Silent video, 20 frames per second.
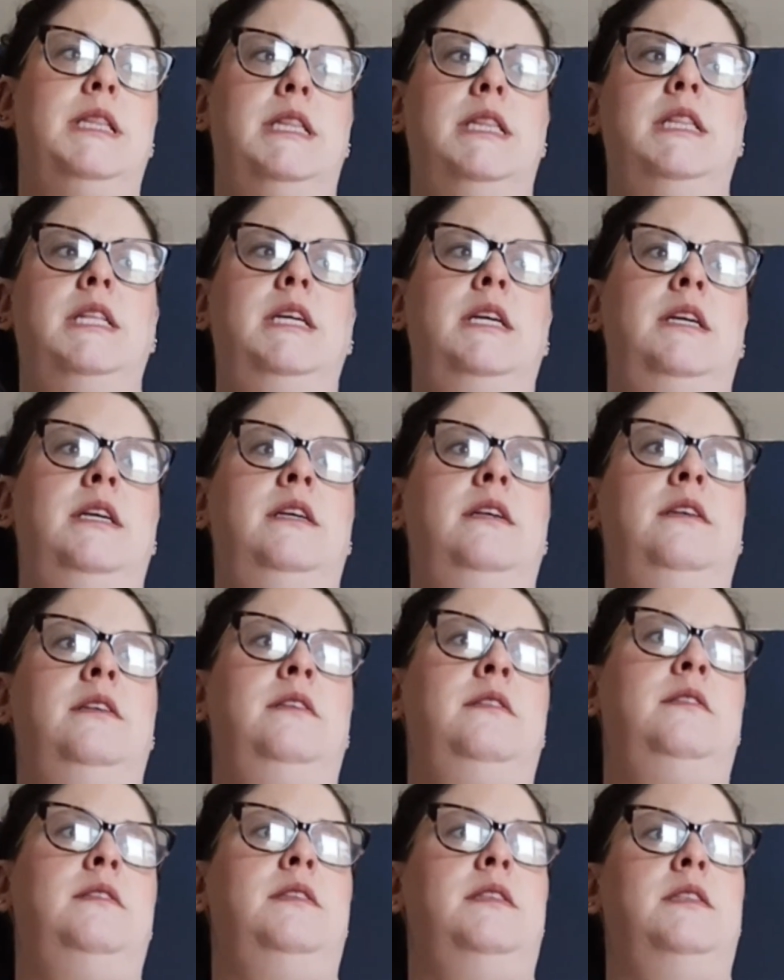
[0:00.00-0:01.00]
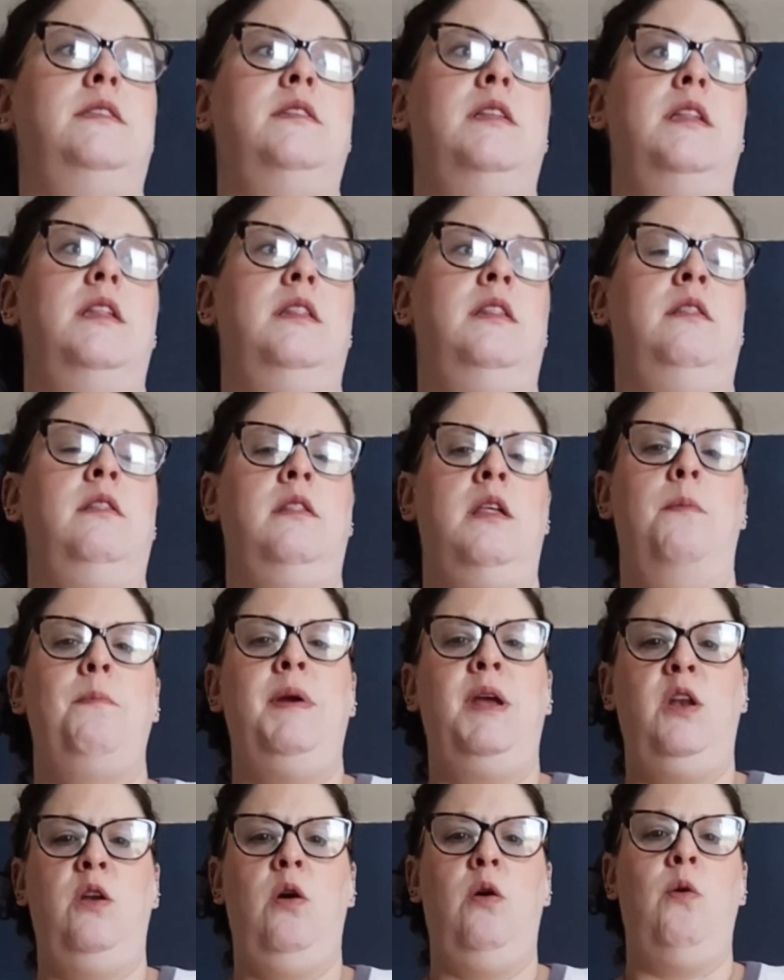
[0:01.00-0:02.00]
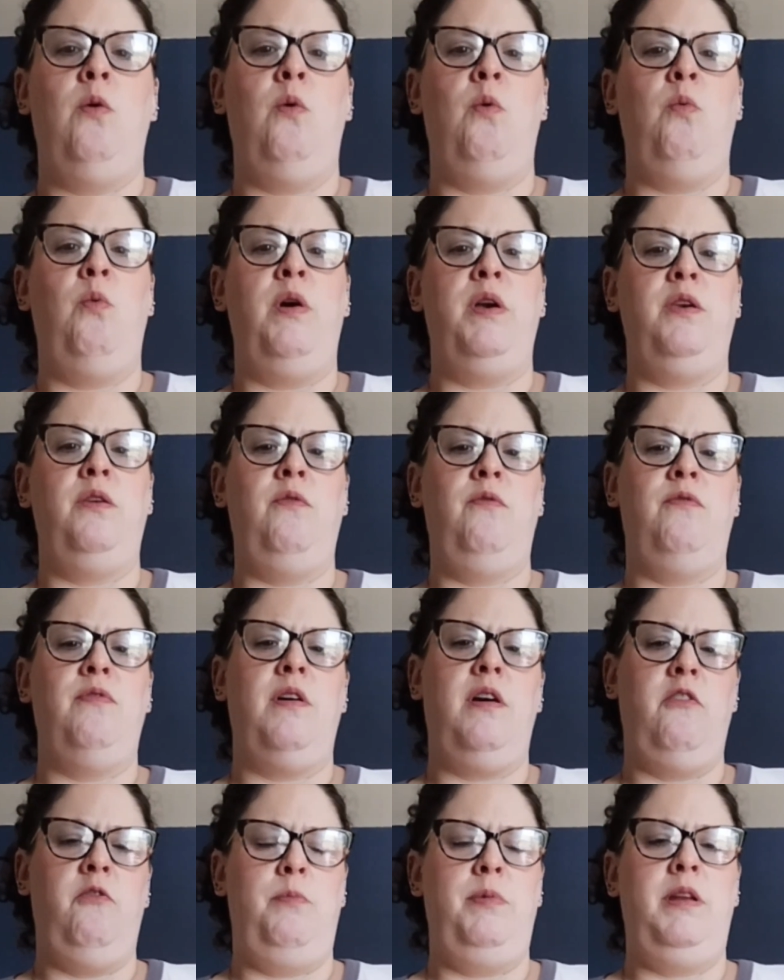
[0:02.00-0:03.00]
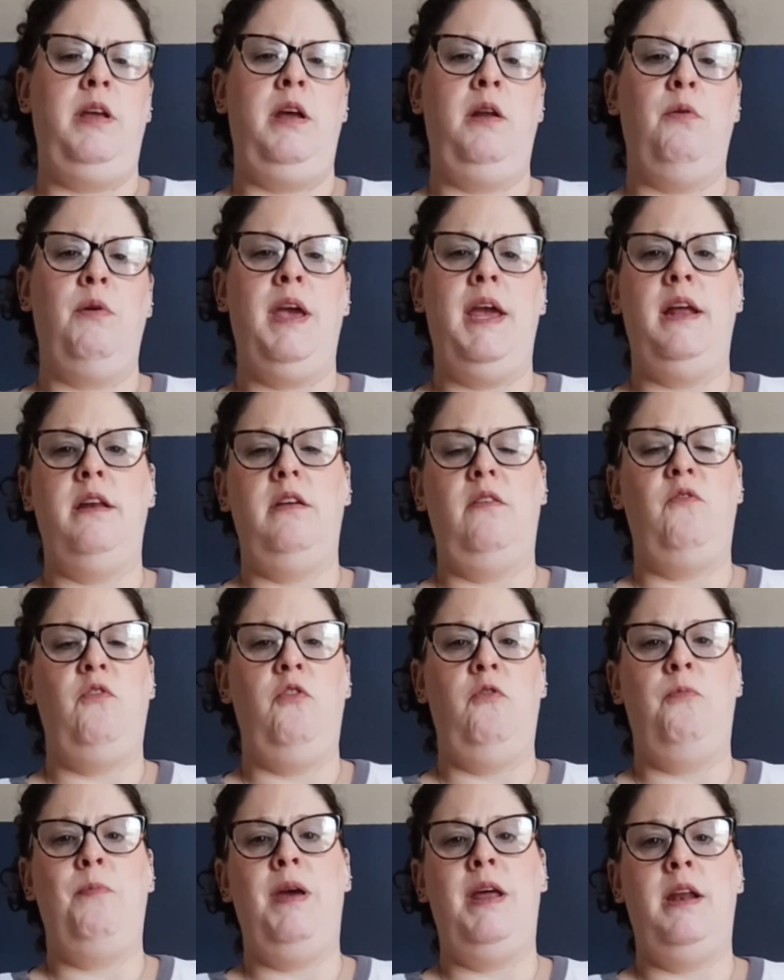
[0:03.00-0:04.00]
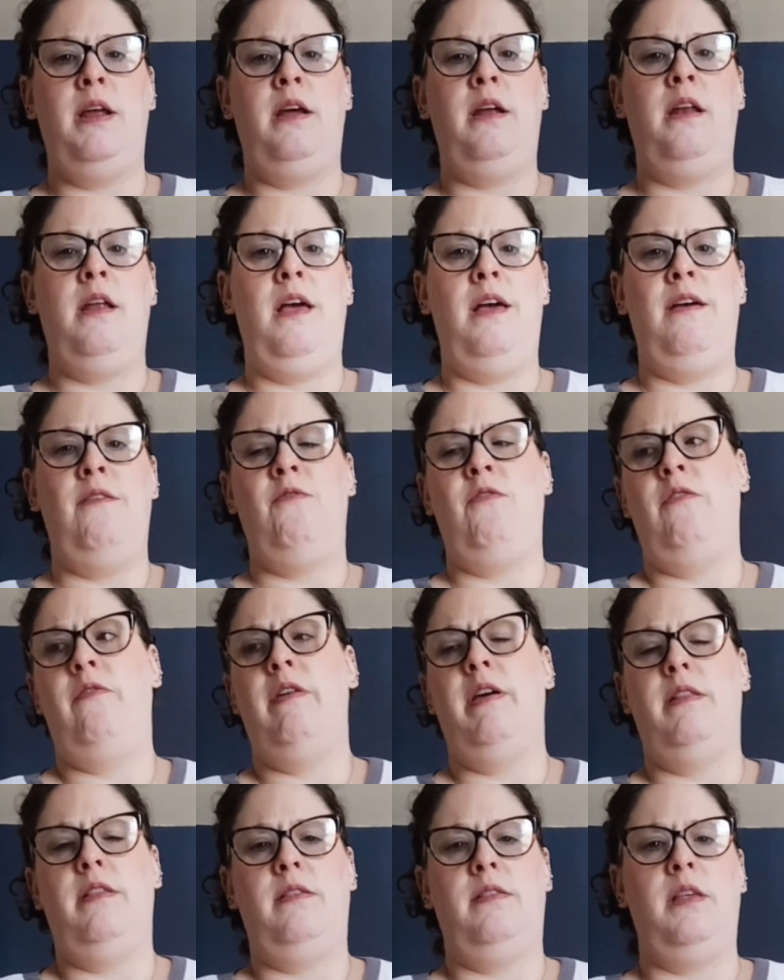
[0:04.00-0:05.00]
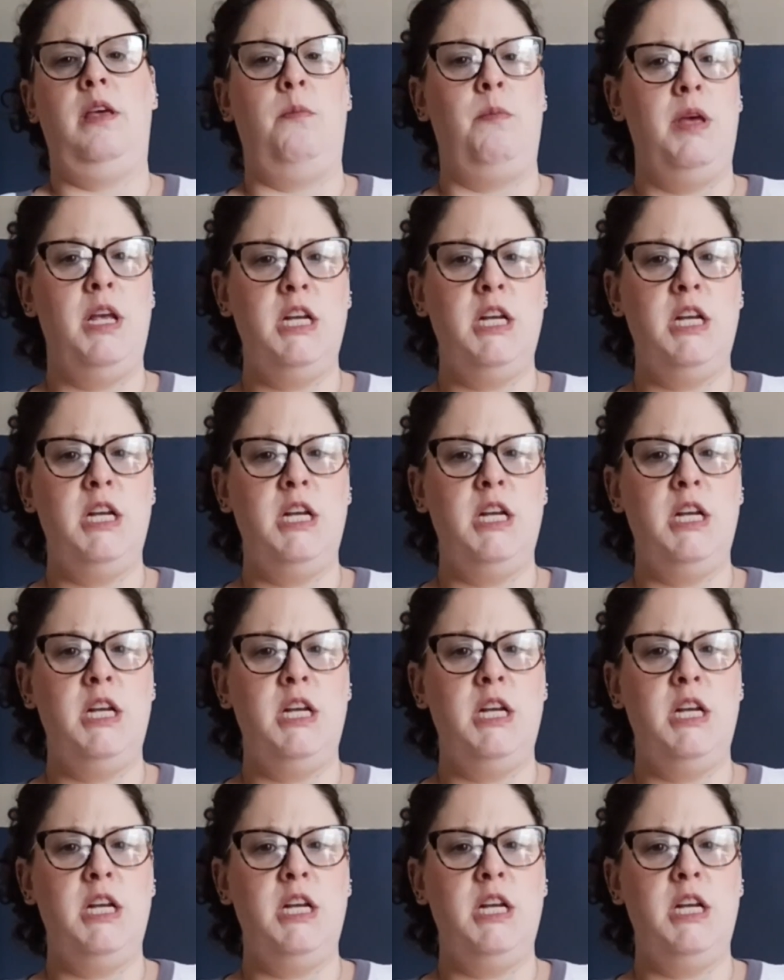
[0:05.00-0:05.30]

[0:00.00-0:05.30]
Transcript: please let me know what you've thought of potato candy, if you've made it, if you've had the same